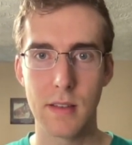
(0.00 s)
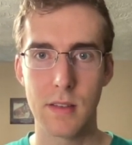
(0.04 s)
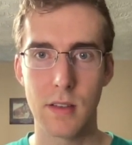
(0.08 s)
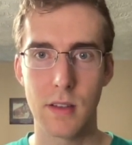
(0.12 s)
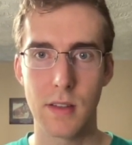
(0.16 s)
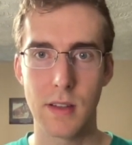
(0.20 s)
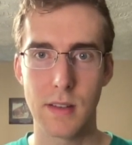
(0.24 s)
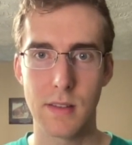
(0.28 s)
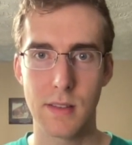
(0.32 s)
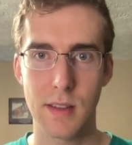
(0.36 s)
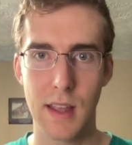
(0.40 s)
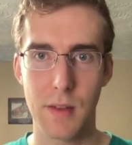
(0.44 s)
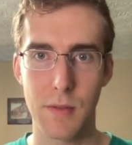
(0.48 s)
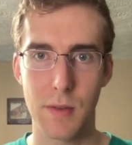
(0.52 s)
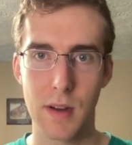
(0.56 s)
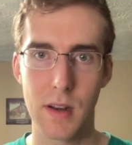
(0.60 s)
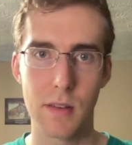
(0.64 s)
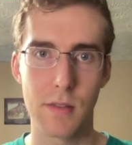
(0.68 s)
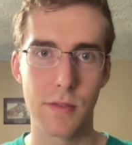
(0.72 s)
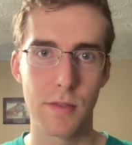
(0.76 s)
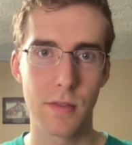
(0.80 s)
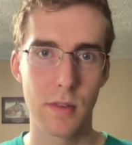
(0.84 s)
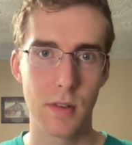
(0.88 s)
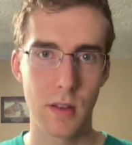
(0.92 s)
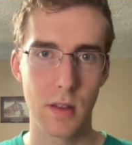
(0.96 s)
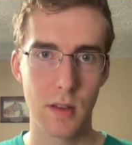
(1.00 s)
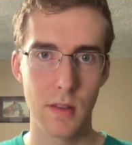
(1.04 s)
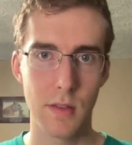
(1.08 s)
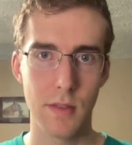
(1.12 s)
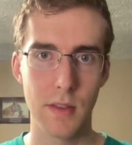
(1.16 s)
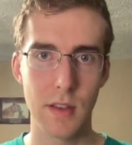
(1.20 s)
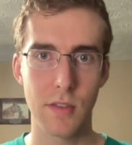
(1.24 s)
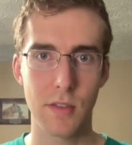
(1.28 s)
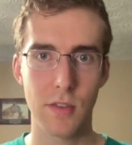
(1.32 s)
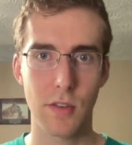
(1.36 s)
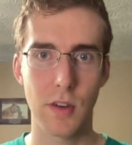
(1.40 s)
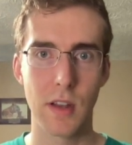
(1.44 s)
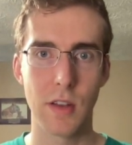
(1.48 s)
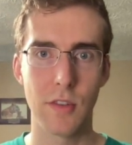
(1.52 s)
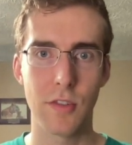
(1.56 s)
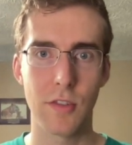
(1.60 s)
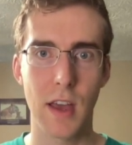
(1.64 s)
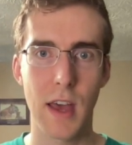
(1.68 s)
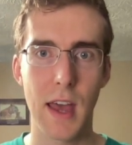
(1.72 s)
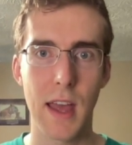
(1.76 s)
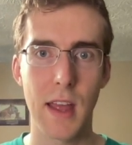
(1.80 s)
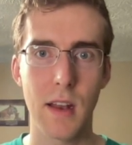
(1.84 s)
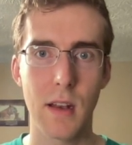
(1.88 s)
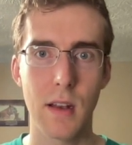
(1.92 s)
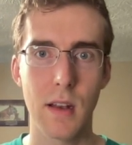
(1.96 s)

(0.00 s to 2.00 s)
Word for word: So let's get rid of this screenshot